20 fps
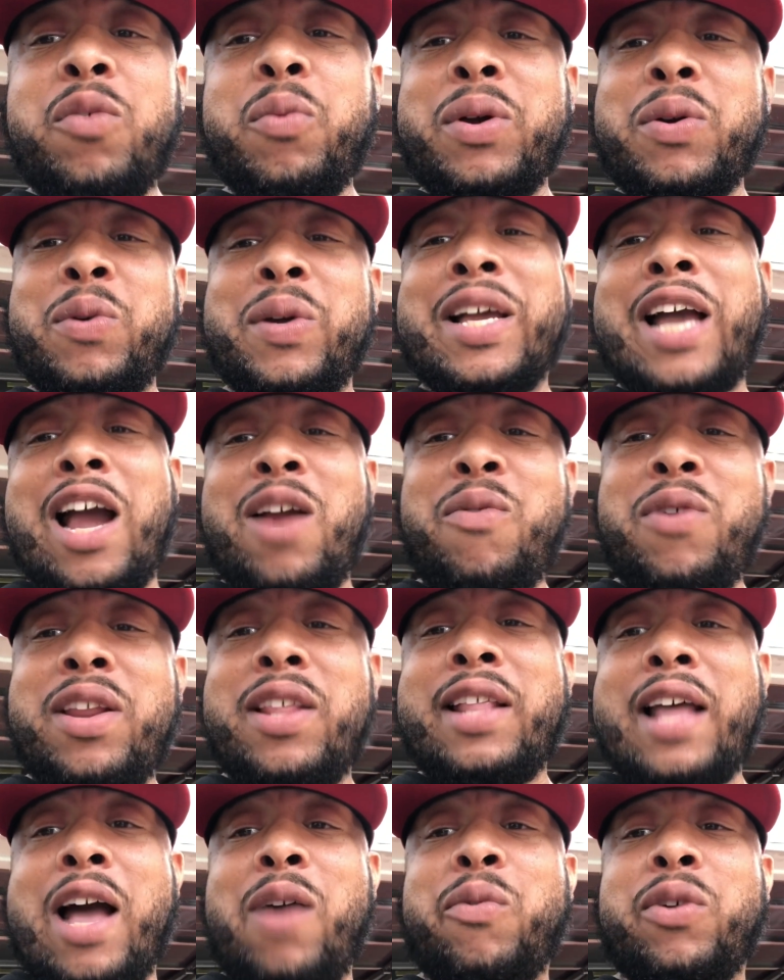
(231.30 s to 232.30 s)
we got rid
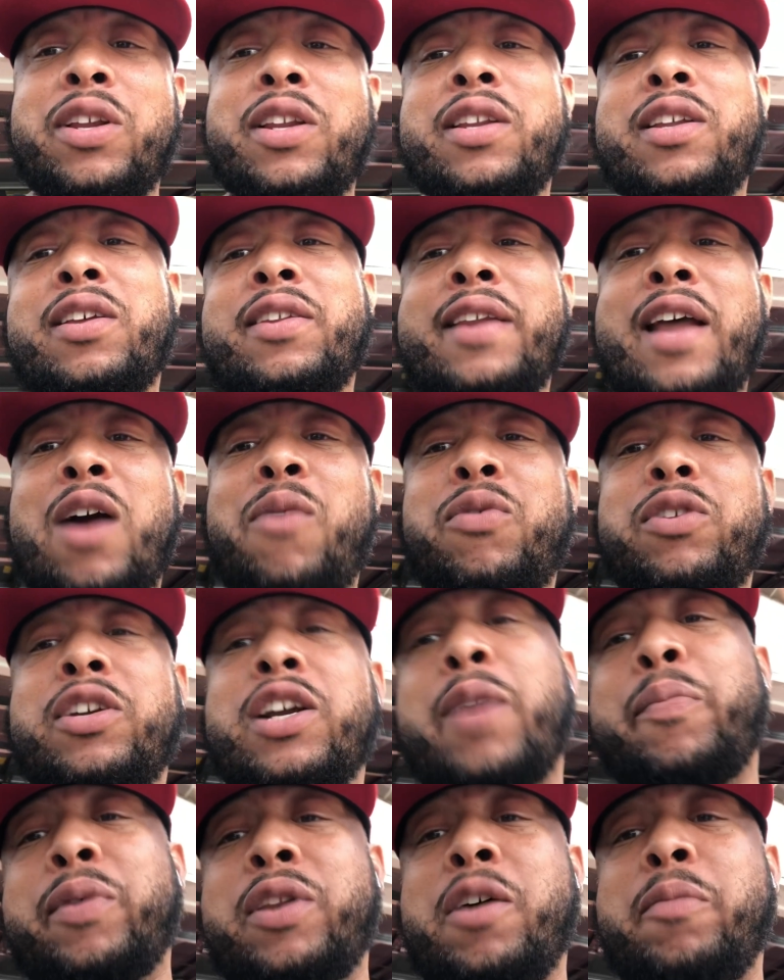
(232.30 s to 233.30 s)
of that one. Now we're
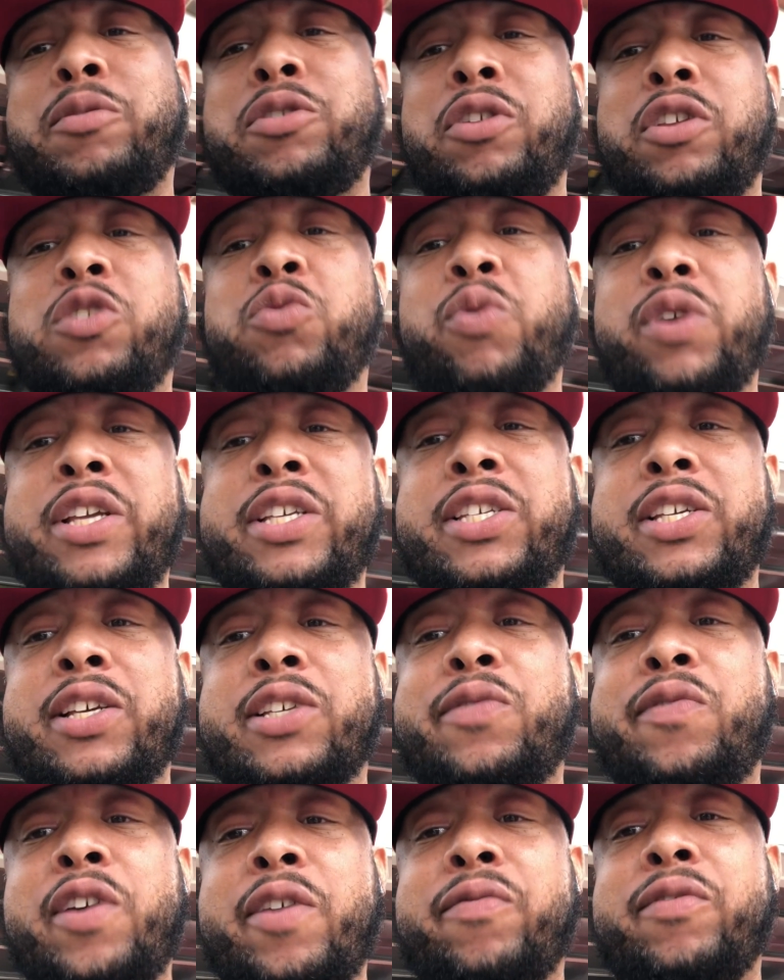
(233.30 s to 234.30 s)
jumping up to the
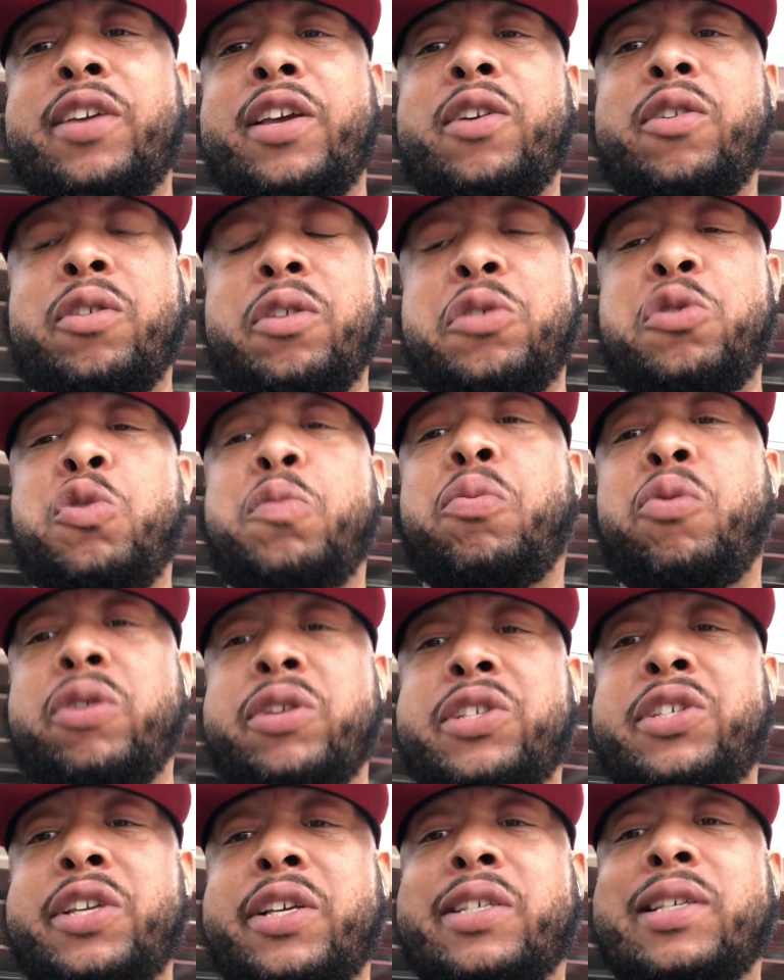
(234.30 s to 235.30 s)
2650 or the
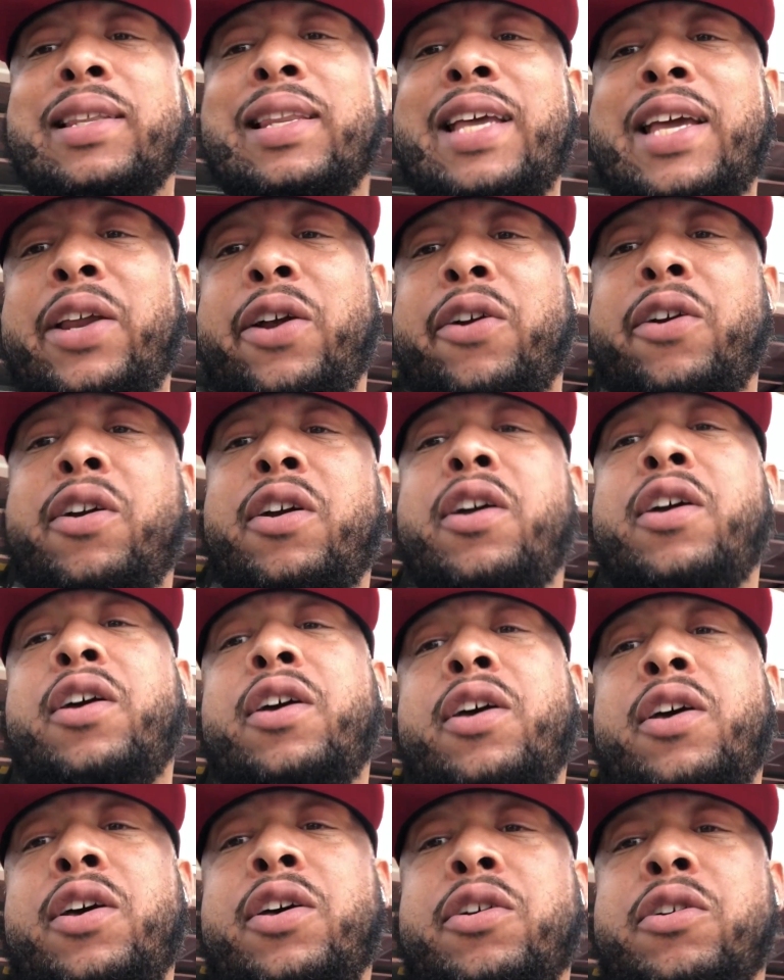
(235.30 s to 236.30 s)
2.6 liter
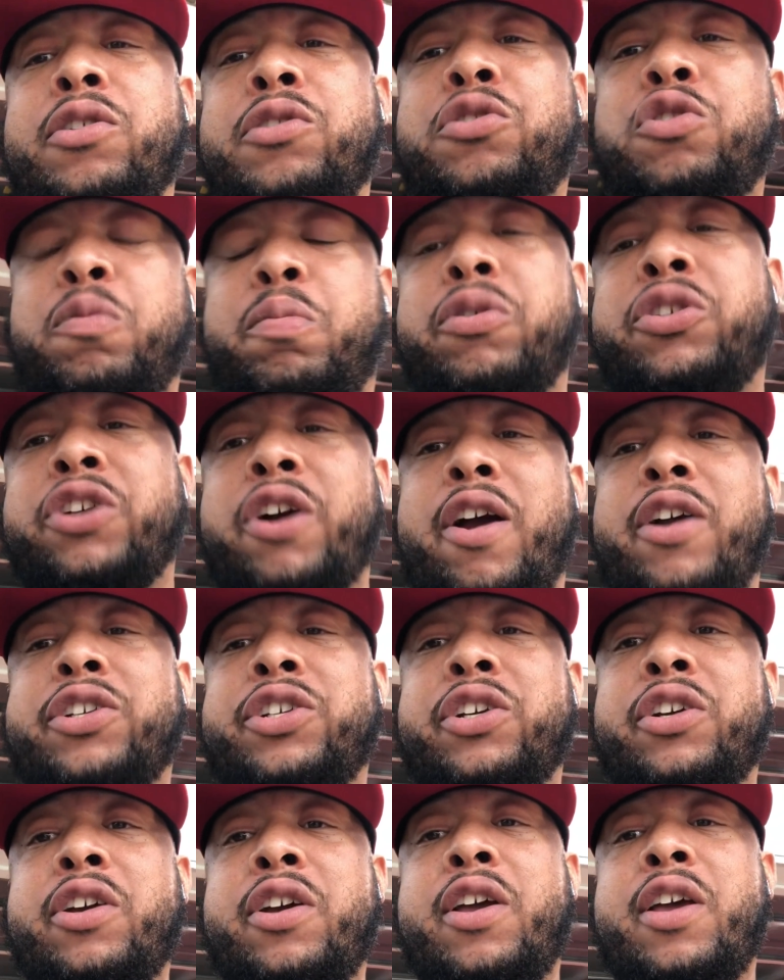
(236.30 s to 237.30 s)

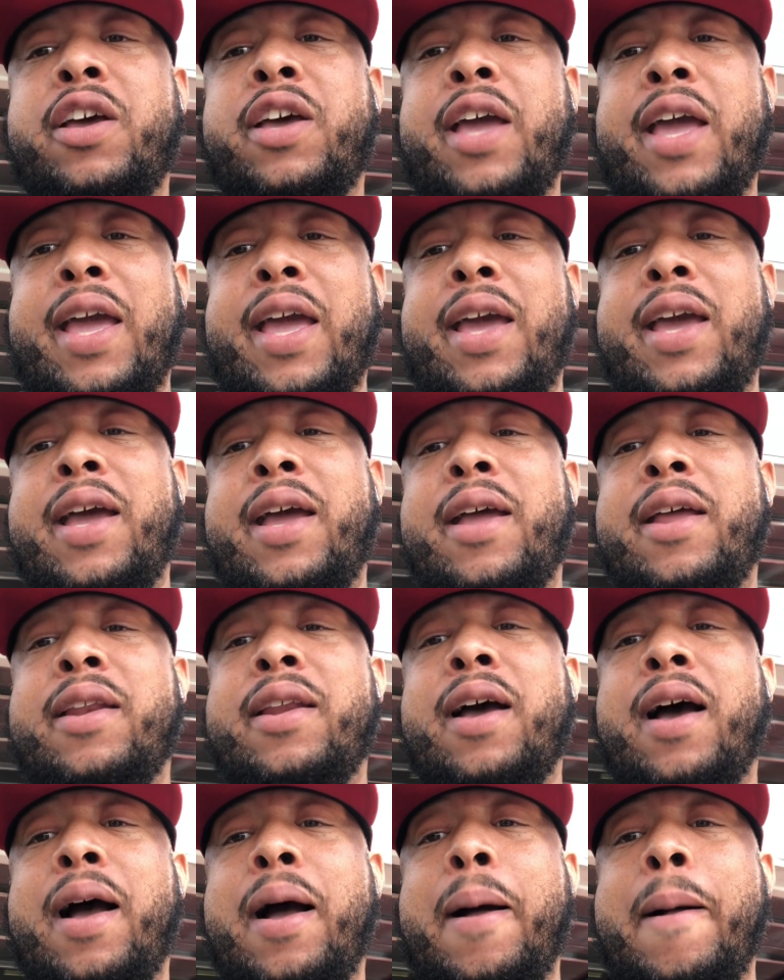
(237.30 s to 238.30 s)
supercharger. And
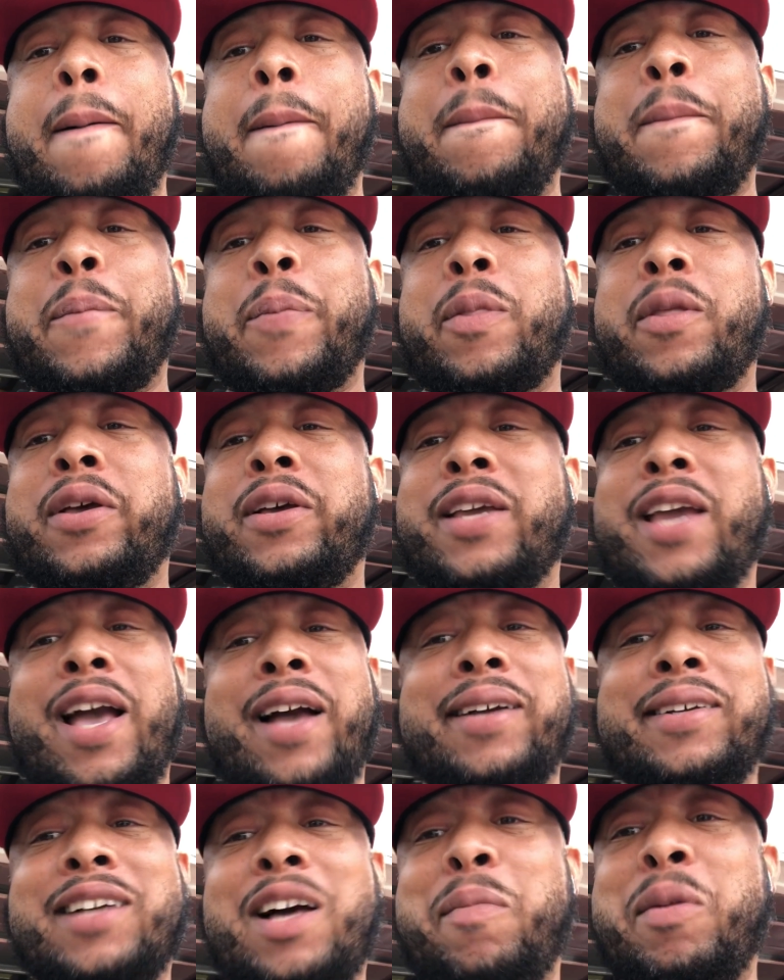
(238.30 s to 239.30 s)
yeah,
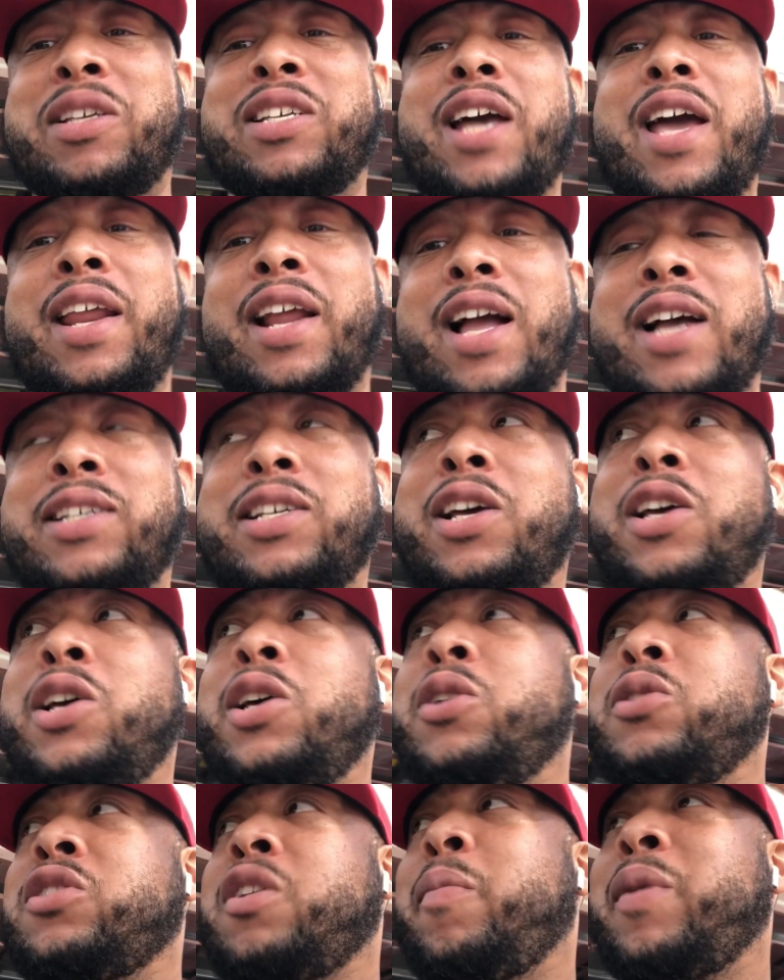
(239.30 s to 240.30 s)
I'm excited, guys.
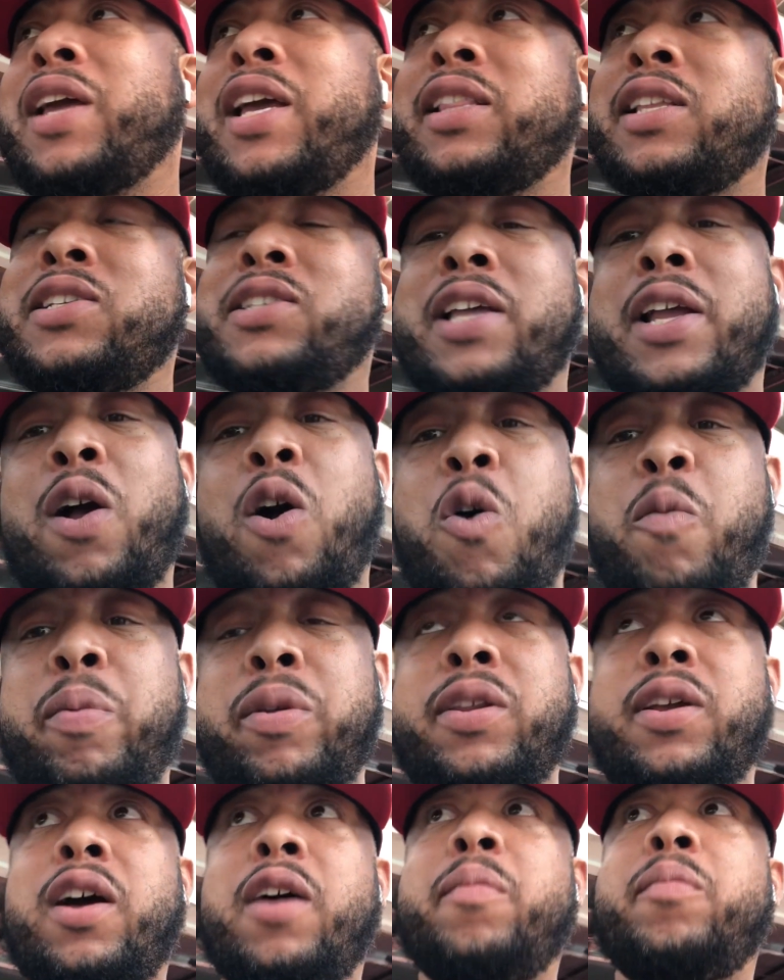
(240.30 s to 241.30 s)
So I'm gonna get this thing
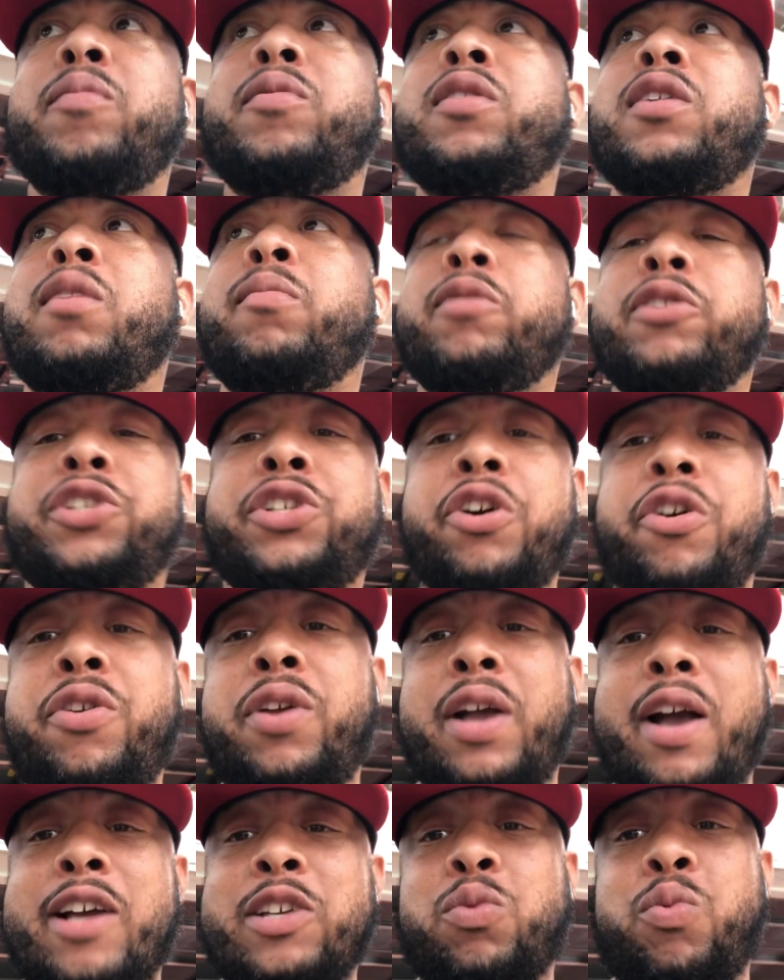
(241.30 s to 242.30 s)
opened up. I'm gonna show you
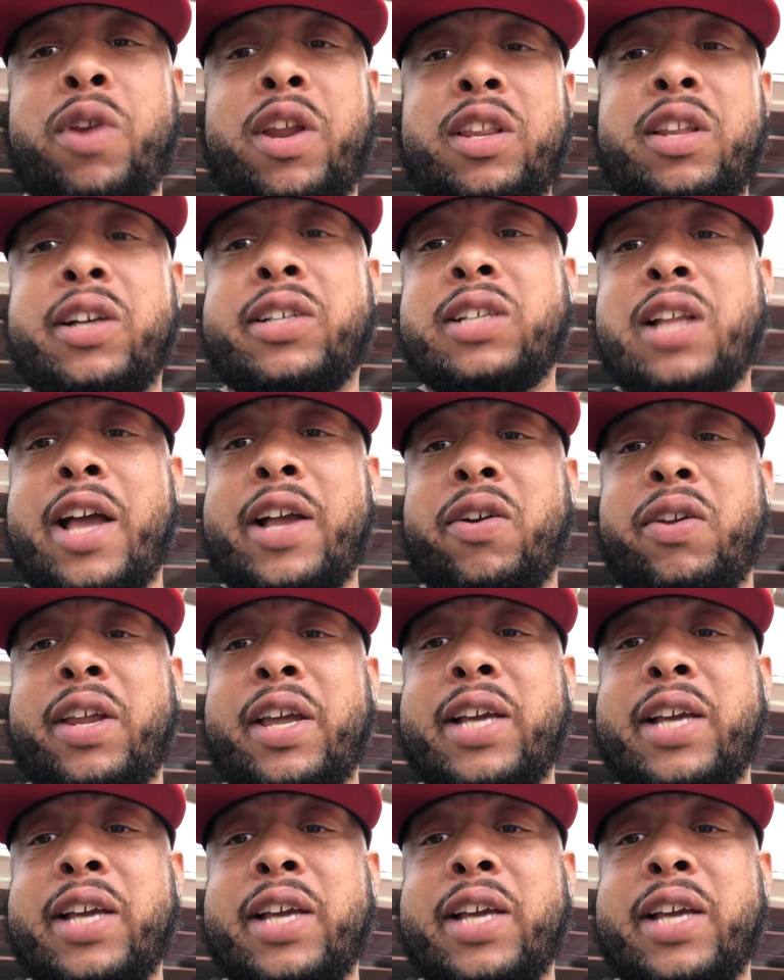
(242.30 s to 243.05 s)
guys what it looks like on the